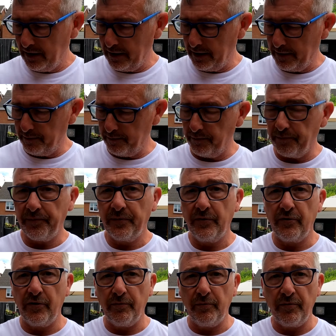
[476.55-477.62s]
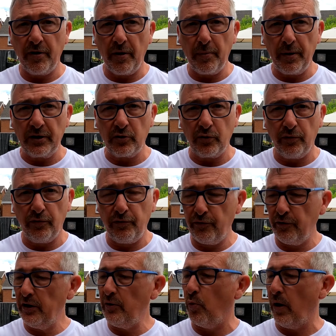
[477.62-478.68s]
from a place called
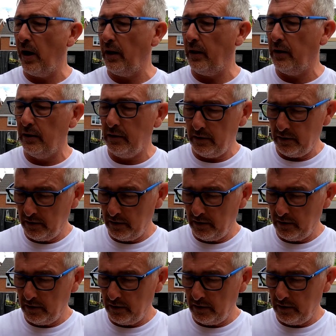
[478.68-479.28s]
Freewell.